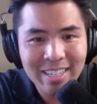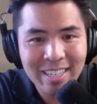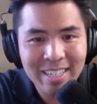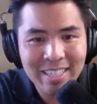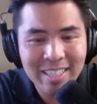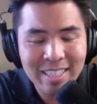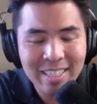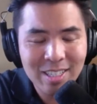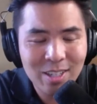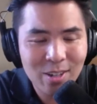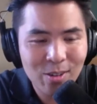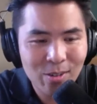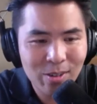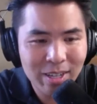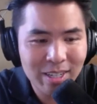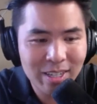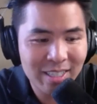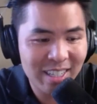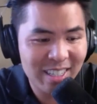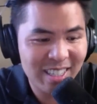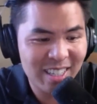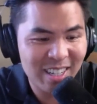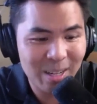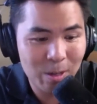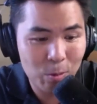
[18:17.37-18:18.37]
consistent or
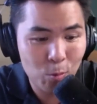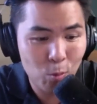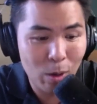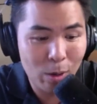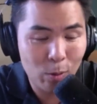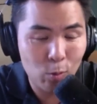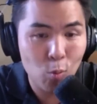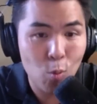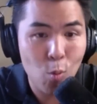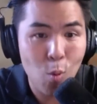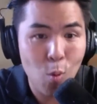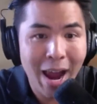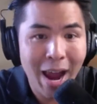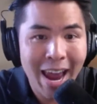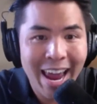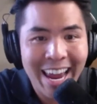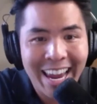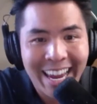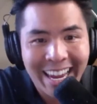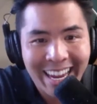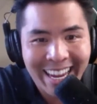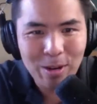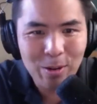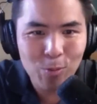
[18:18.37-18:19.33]
inconsistent? In what way?